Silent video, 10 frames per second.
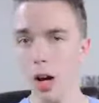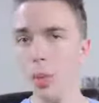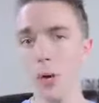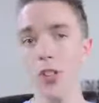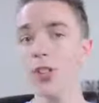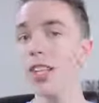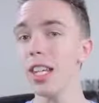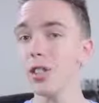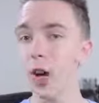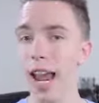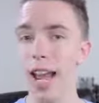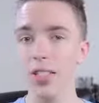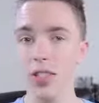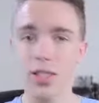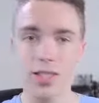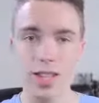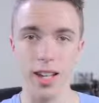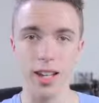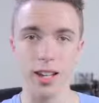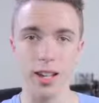how about when you can get your hands on this
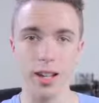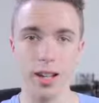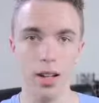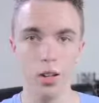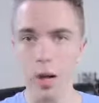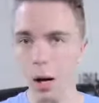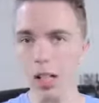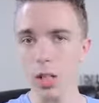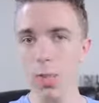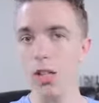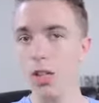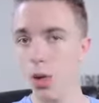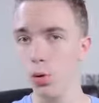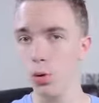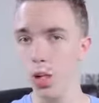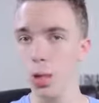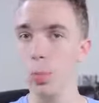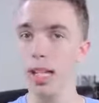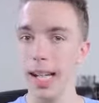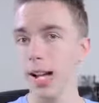thing? So I would expect the Note 3 to
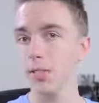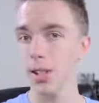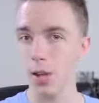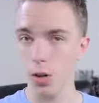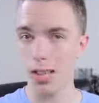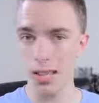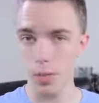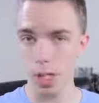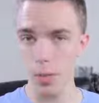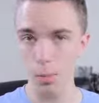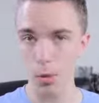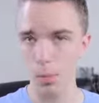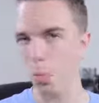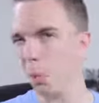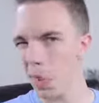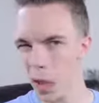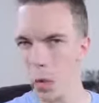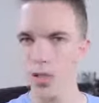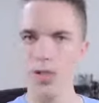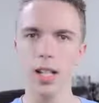be announced in early September and probably go
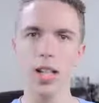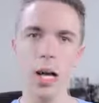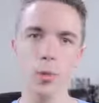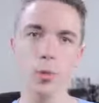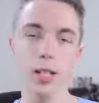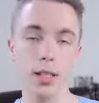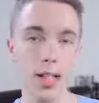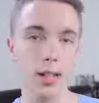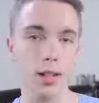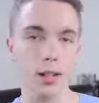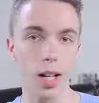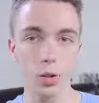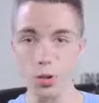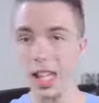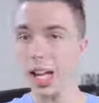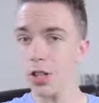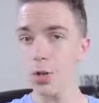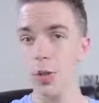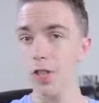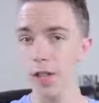on sale a couple weeks later, so it's actually
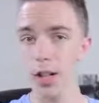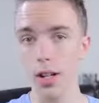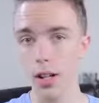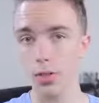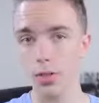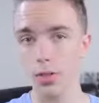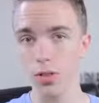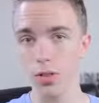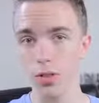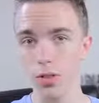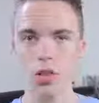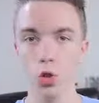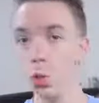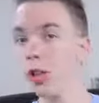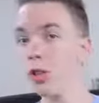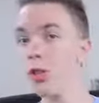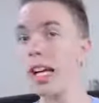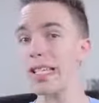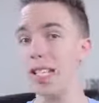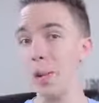really very close. So what do you
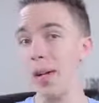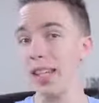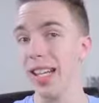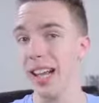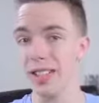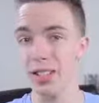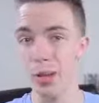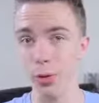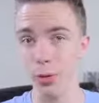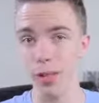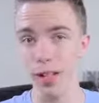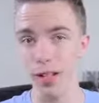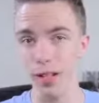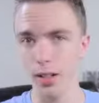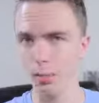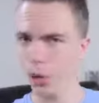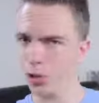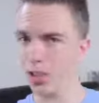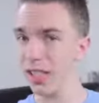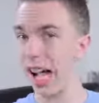guys think about the Galaxy Note 3?
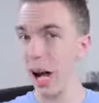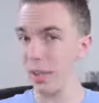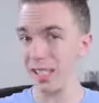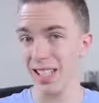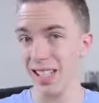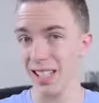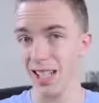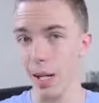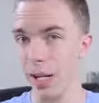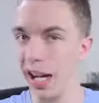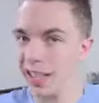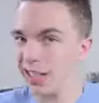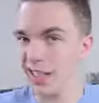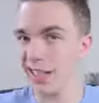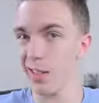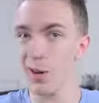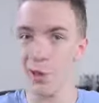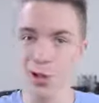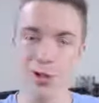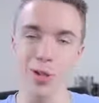Personally, I'm excited. I mean, I still think the
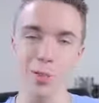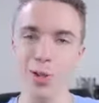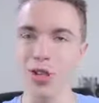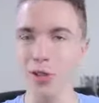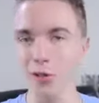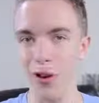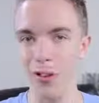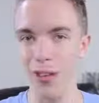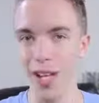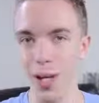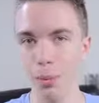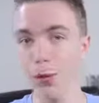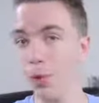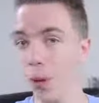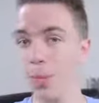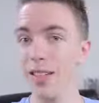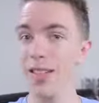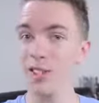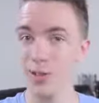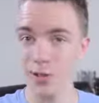Note 2 is a pretty good phone, but if you update
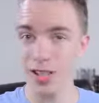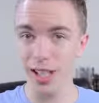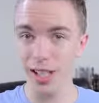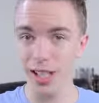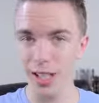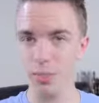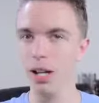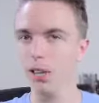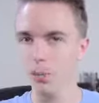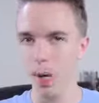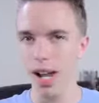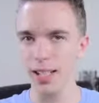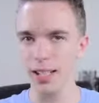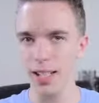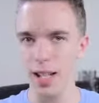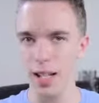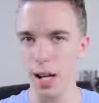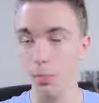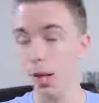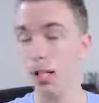the screen, get better specs, and
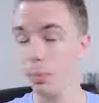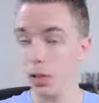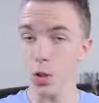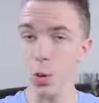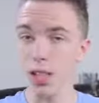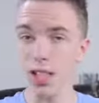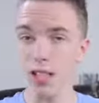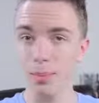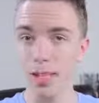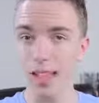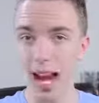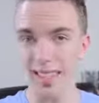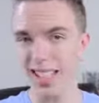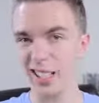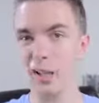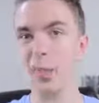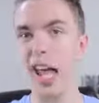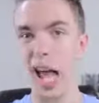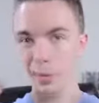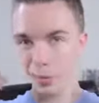update the build quality a little bit, I think it's going to
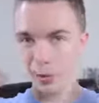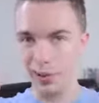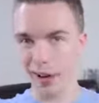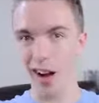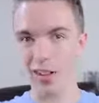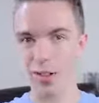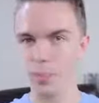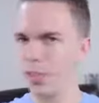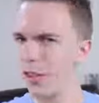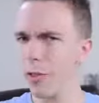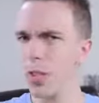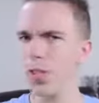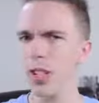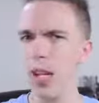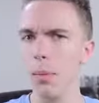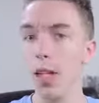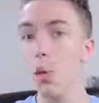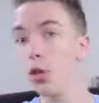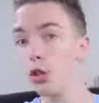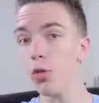be absolutely awesome. But definitely be sure to let me know
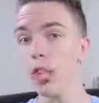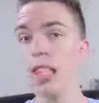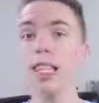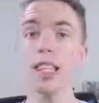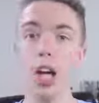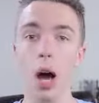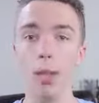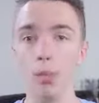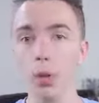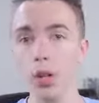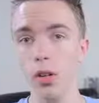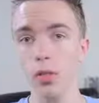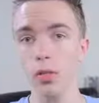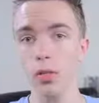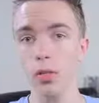what you think in the comments below.